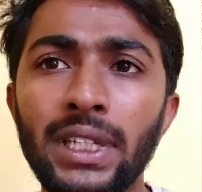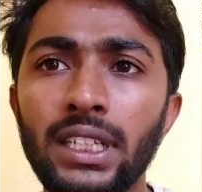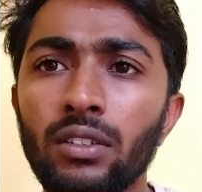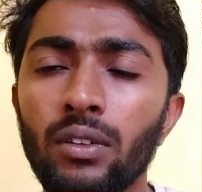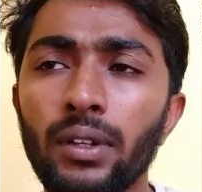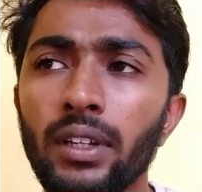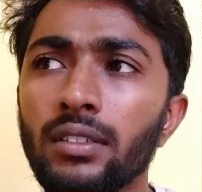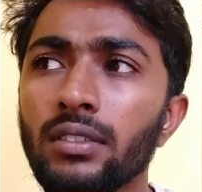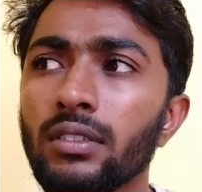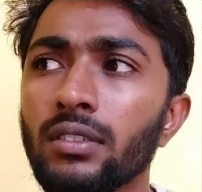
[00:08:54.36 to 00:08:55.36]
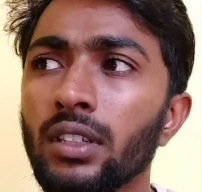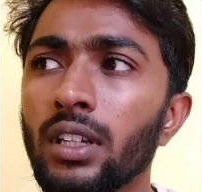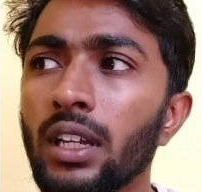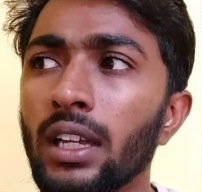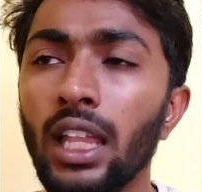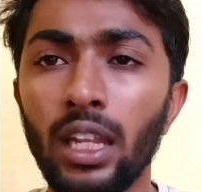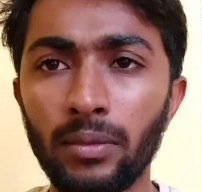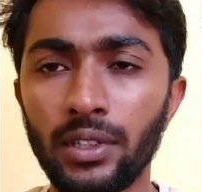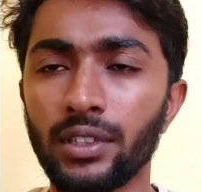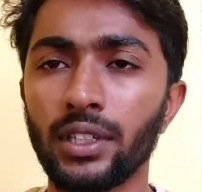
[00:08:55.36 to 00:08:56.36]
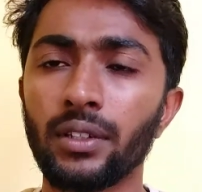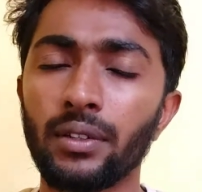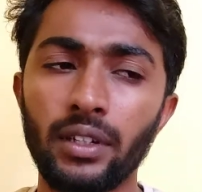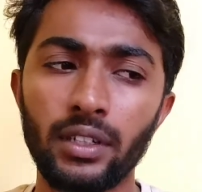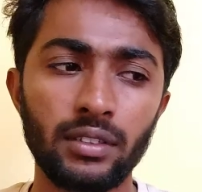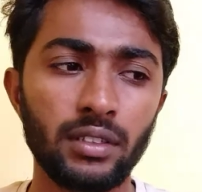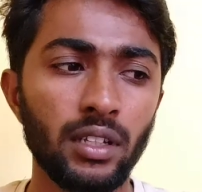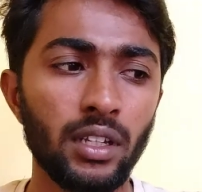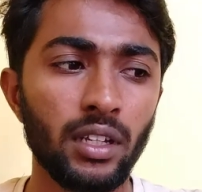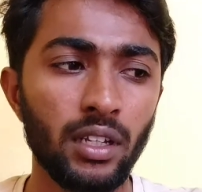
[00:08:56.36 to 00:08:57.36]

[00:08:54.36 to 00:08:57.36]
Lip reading: Mint OS, Elementary OS,